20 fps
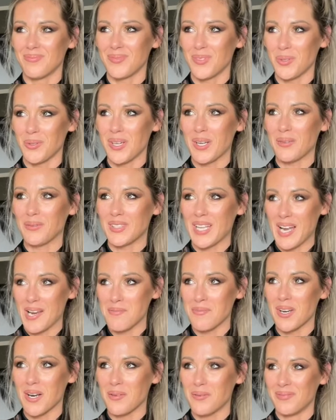You have
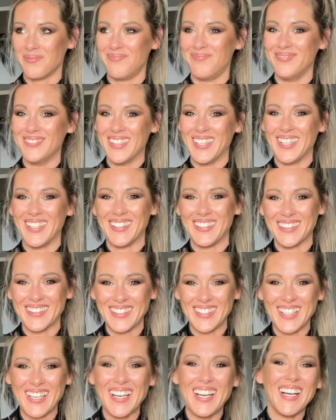time now.
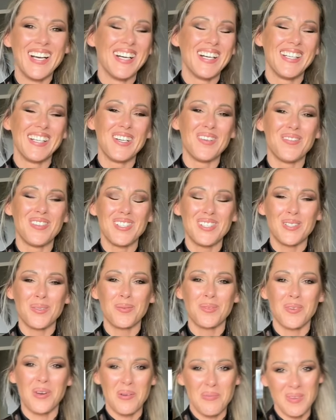Now please
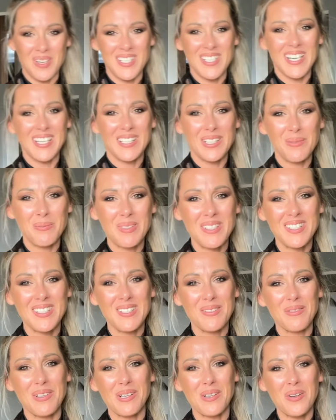subscribe my channel, please
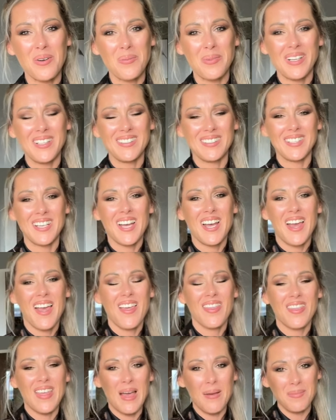leave a comment,
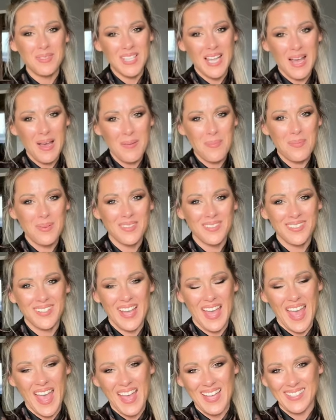thumbs up,
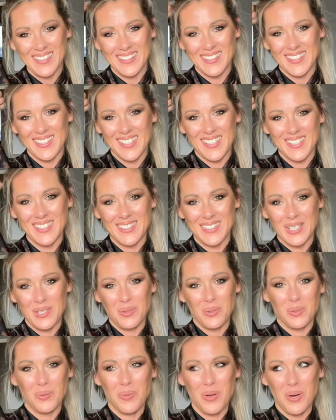and see
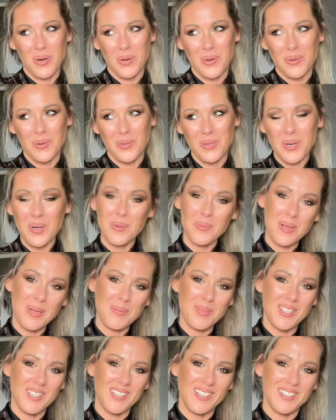you tomorrow, or
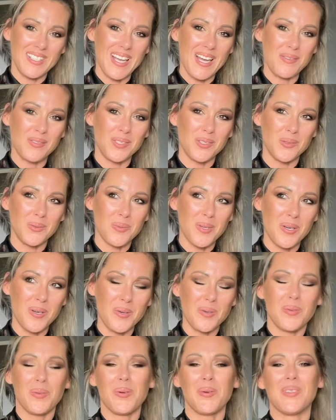maybe the day after tomorrow,
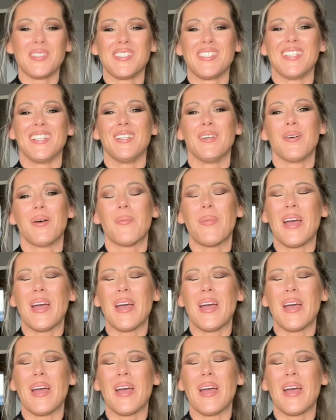we will see.